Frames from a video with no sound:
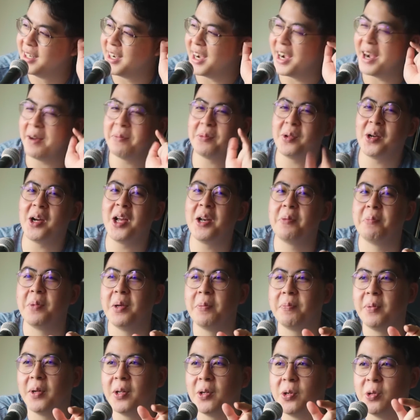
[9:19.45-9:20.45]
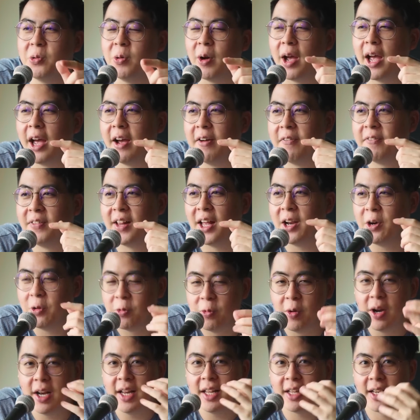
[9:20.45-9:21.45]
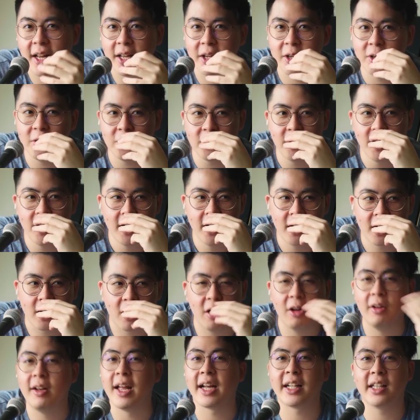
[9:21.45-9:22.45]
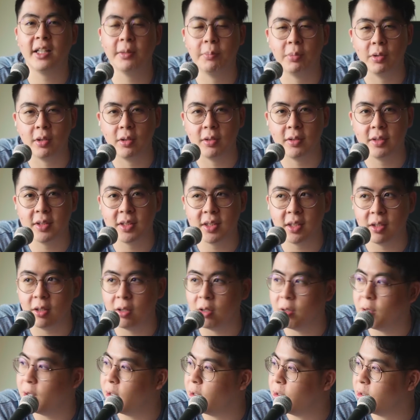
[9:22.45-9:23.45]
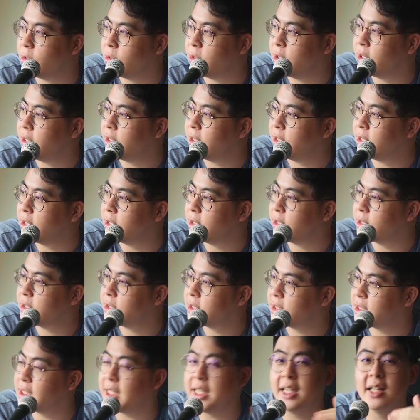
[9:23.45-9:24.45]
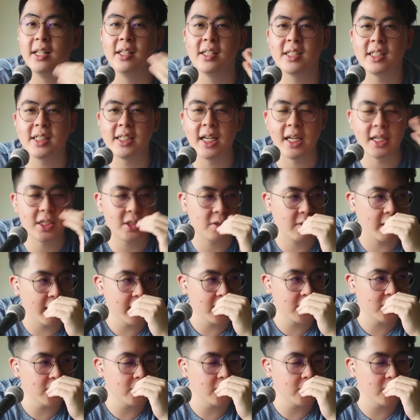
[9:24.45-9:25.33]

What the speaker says: I'm talking to people who have like really like collectibles or the skill sets, right?